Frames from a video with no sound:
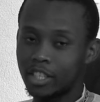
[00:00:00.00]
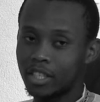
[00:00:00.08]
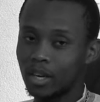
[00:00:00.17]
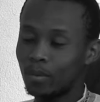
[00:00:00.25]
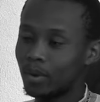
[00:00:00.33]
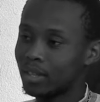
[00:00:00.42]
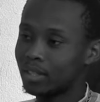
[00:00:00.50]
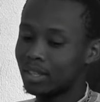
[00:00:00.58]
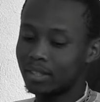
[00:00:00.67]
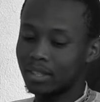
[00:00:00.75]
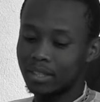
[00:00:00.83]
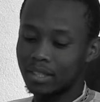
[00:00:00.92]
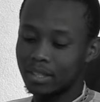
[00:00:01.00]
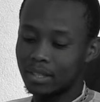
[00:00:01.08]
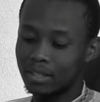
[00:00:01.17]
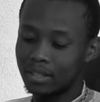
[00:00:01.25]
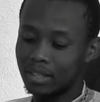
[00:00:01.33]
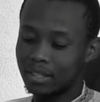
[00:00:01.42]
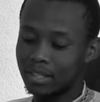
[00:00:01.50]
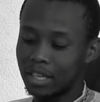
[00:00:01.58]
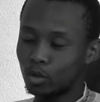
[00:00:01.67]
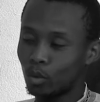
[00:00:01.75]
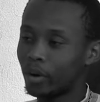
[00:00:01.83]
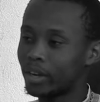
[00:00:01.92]
teaching was it
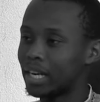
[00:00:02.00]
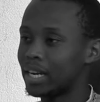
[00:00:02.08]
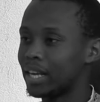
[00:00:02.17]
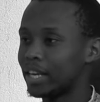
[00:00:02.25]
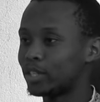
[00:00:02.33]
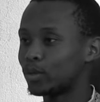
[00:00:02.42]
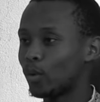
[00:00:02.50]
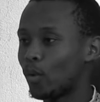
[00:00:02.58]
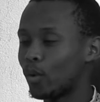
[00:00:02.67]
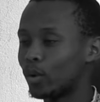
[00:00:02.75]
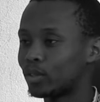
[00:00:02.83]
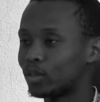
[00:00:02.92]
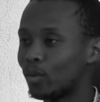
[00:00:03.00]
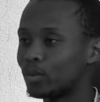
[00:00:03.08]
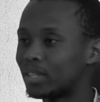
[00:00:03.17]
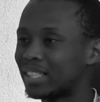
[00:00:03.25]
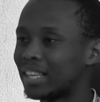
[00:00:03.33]
says don't retaliate or don't